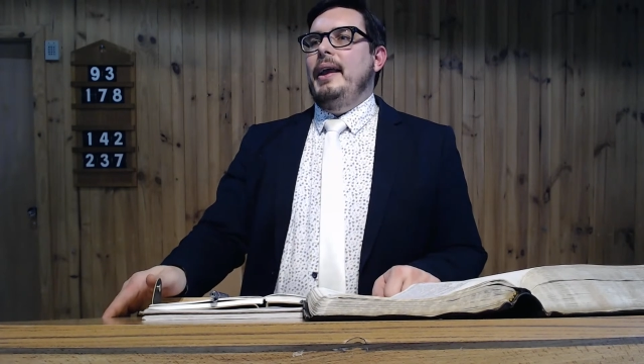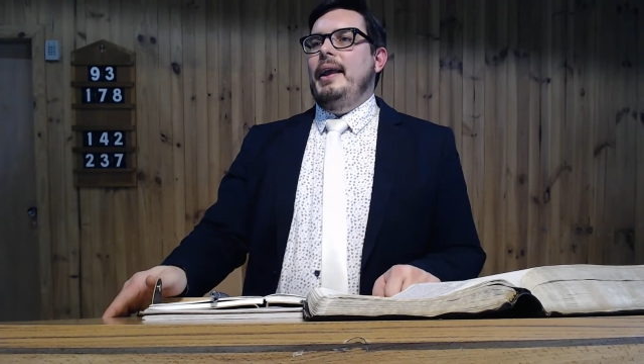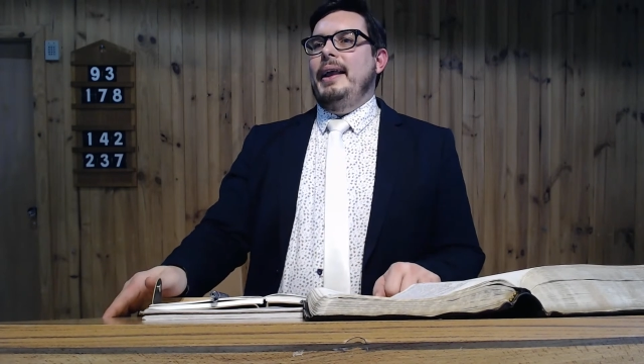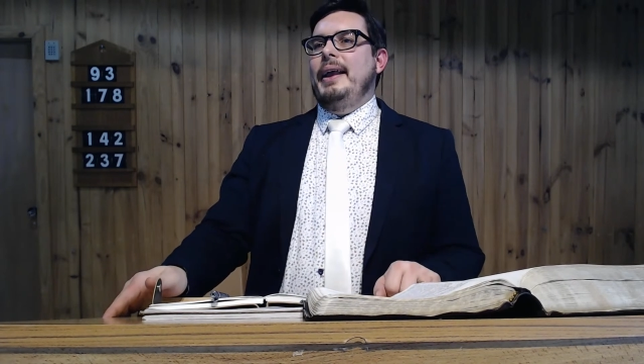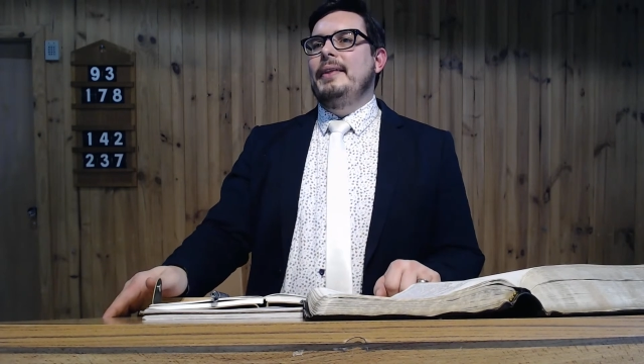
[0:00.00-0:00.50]

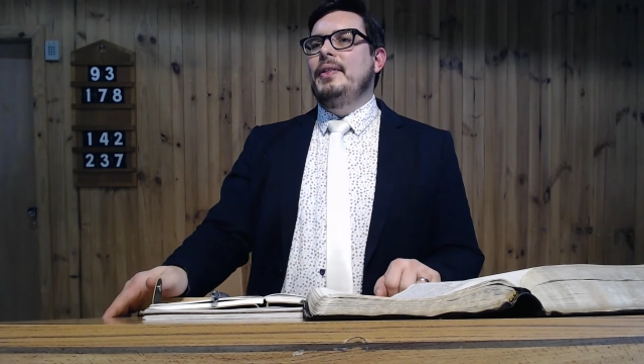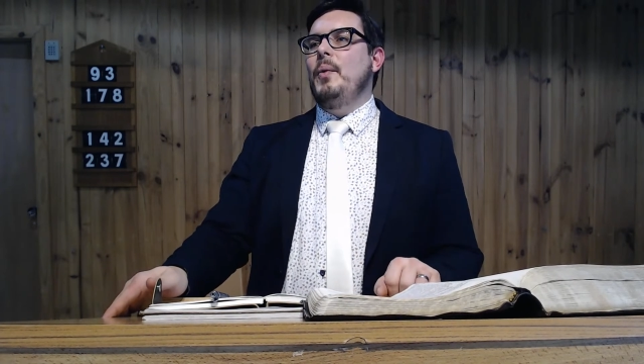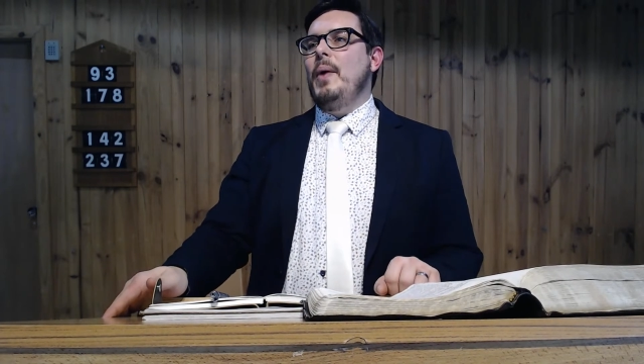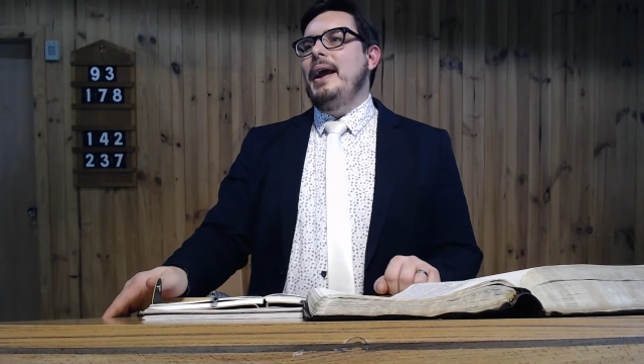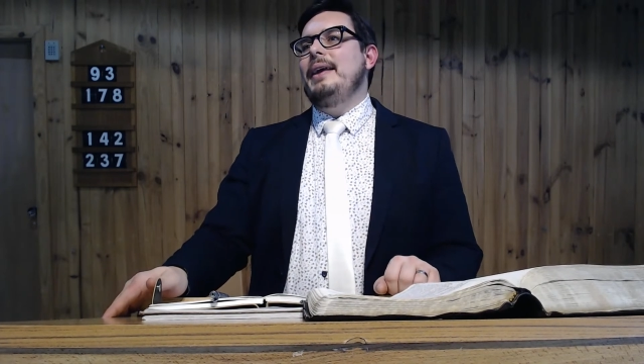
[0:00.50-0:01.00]
in the
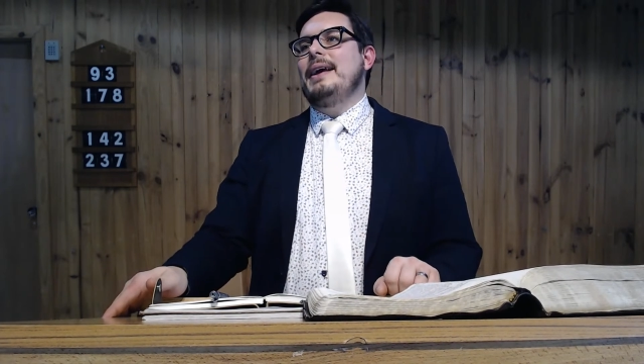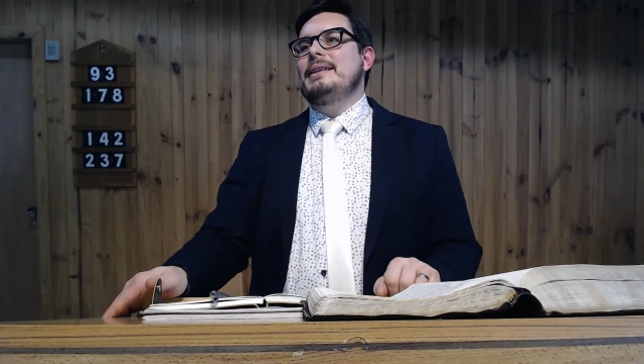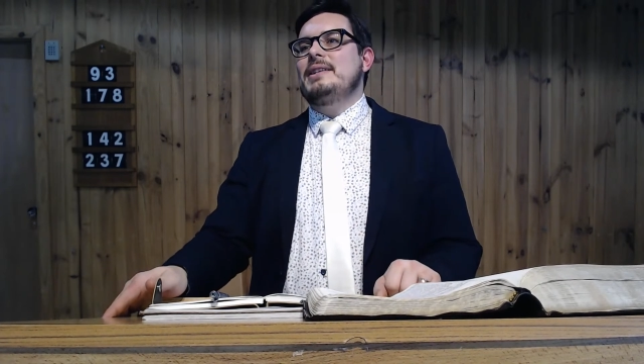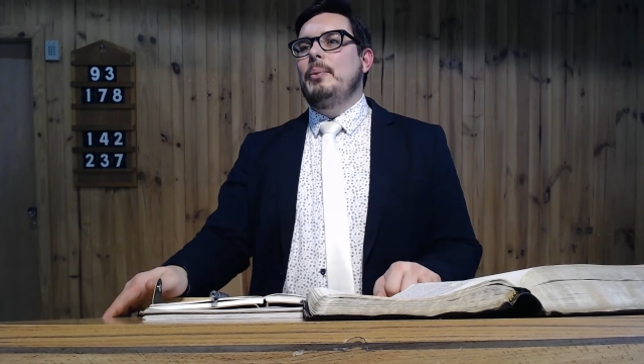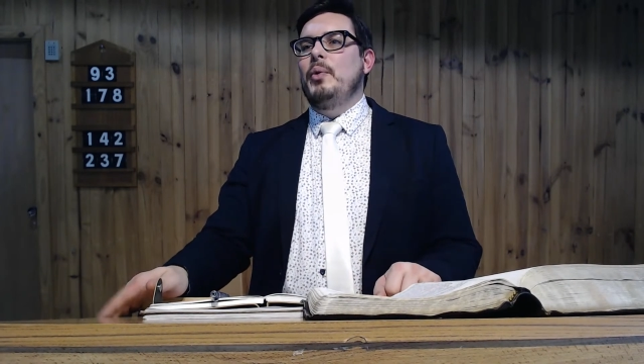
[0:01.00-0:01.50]
way that
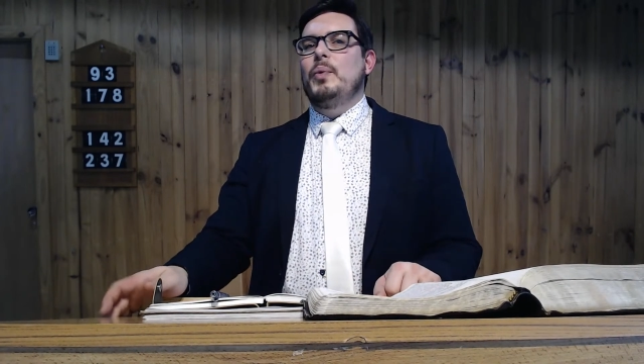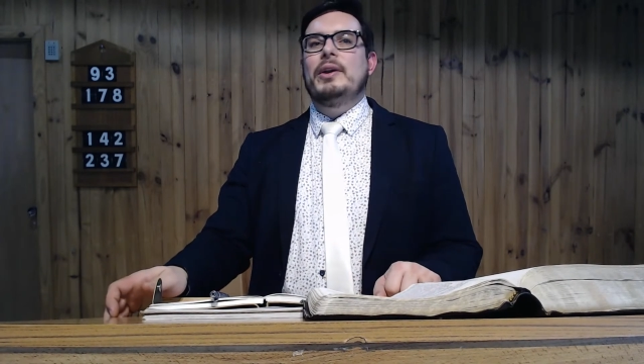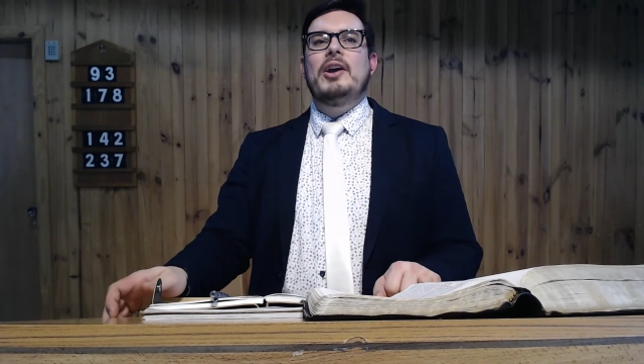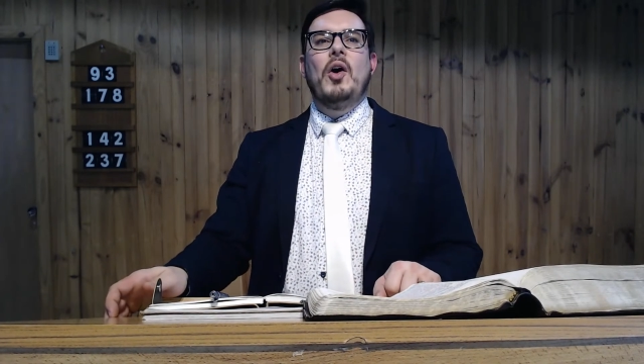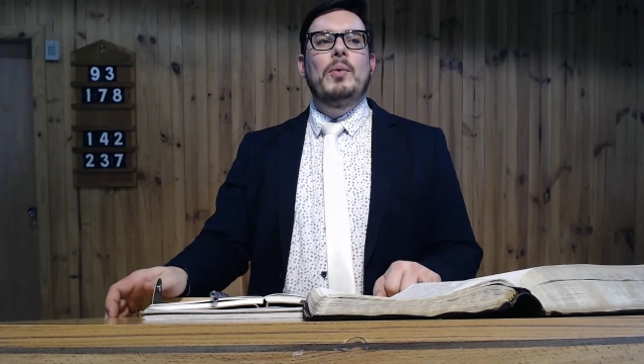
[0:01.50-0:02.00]
someone would
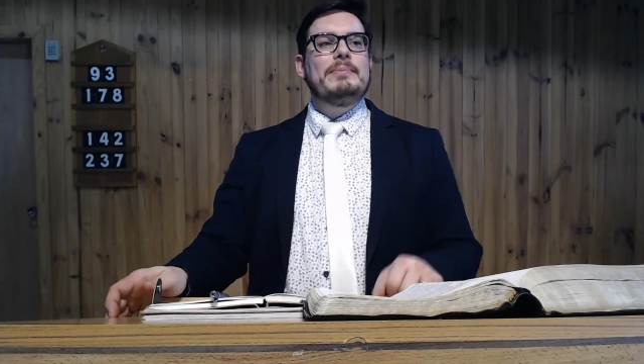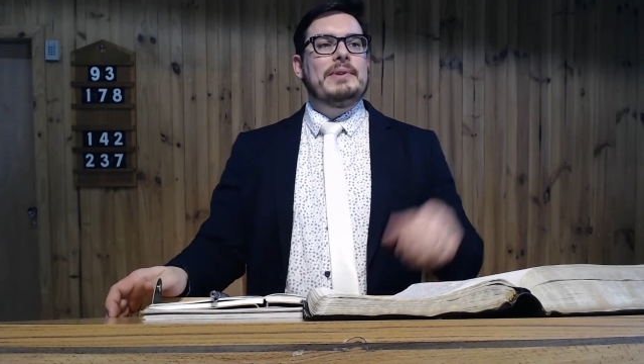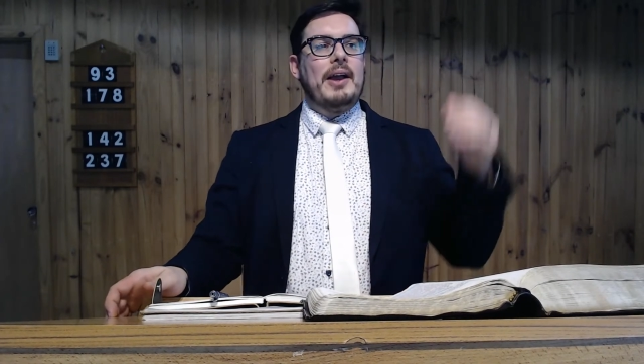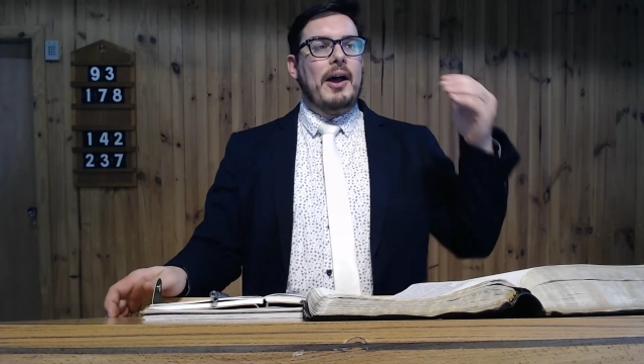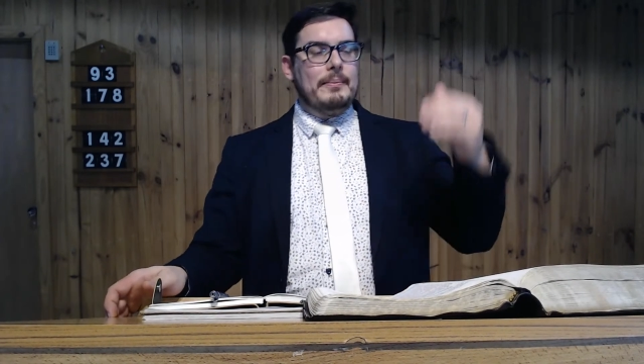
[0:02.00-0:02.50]

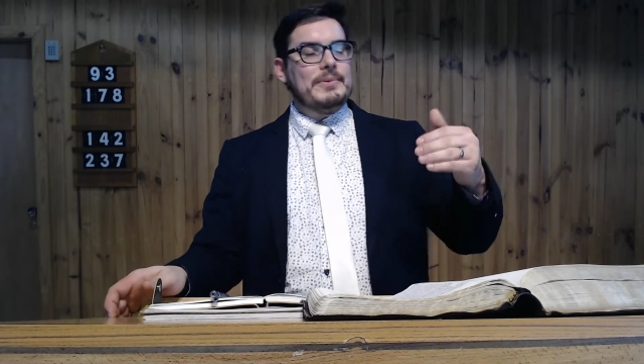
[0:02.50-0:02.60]
come